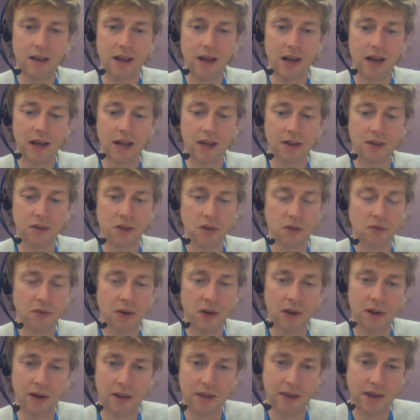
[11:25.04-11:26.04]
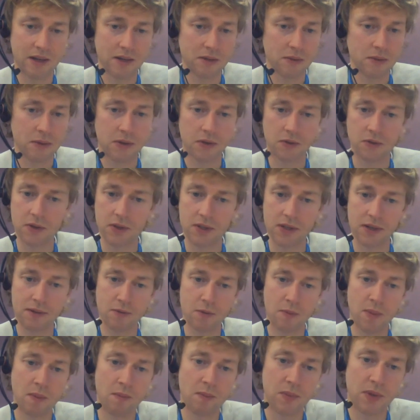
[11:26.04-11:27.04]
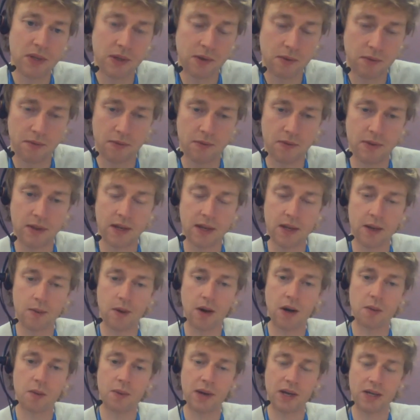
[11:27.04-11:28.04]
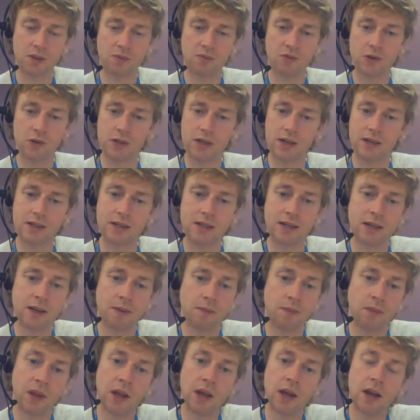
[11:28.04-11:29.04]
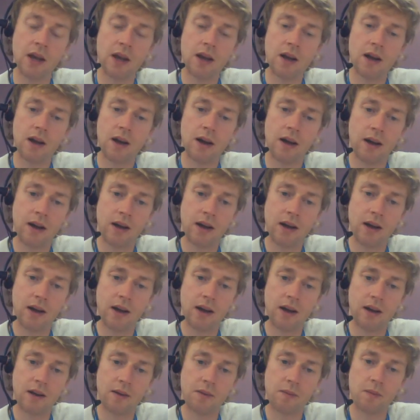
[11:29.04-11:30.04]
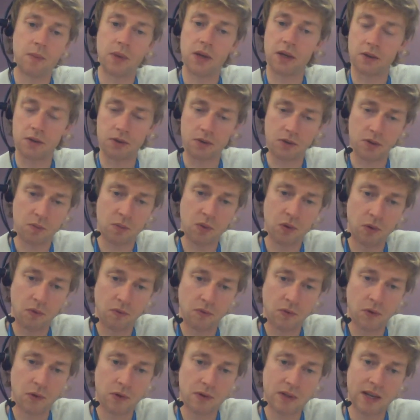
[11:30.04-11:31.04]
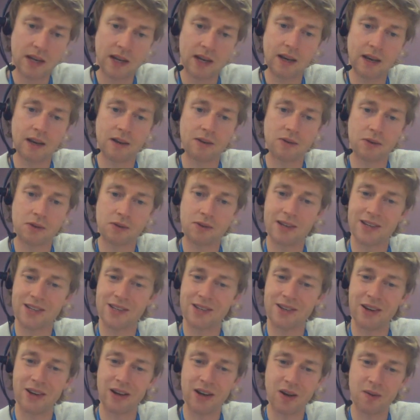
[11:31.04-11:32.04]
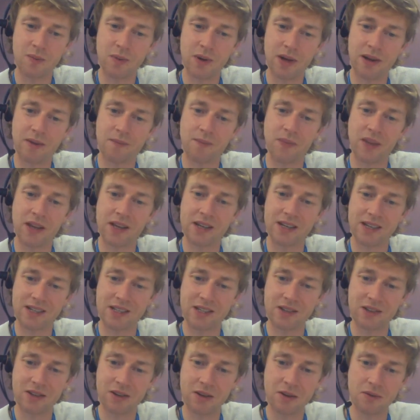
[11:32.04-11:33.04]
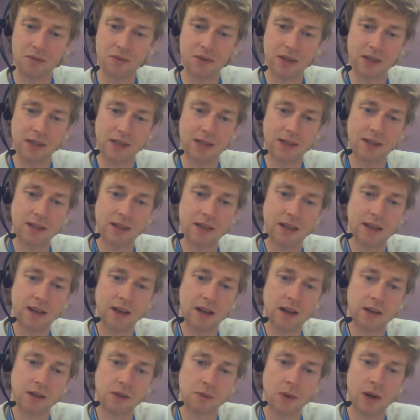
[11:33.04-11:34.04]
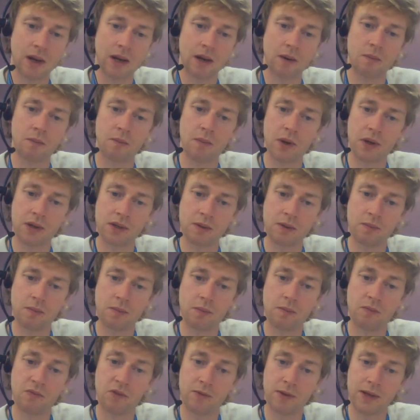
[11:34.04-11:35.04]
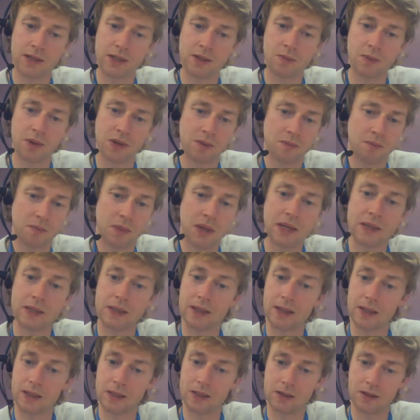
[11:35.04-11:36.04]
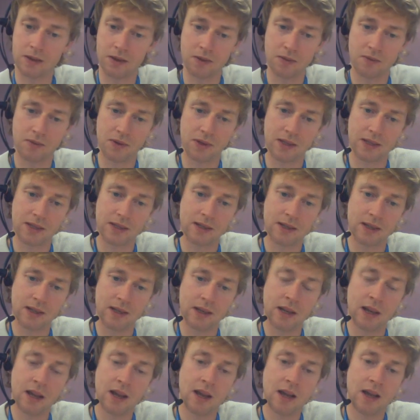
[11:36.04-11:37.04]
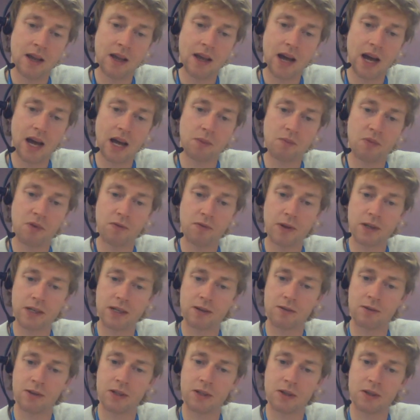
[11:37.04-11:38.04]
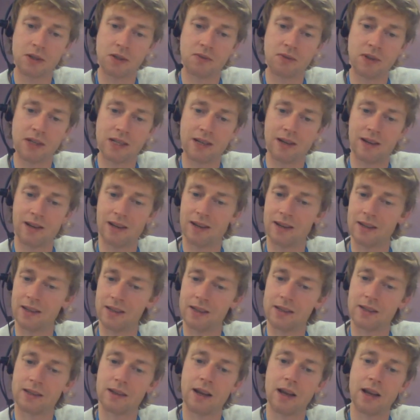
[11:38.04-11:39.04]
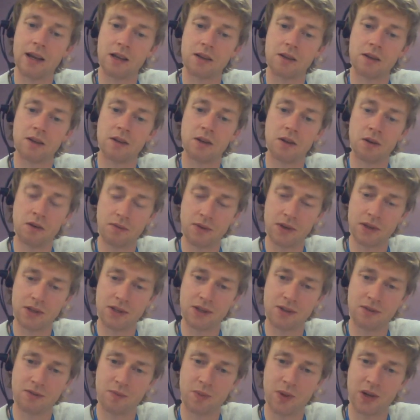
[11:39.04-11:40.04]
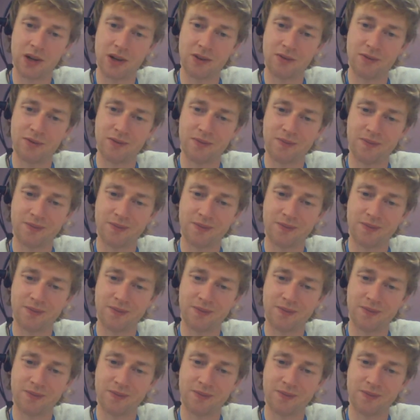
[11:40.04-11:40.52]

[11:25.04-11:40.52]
And just finally then to introduce other members of the IPACS project team, being Dr. Paul Forte, Dr. Alison Harper at Exeter University, as well Professor Martin Pitt at Exeter University, and Professor Christos Vasilakis at University of Bath.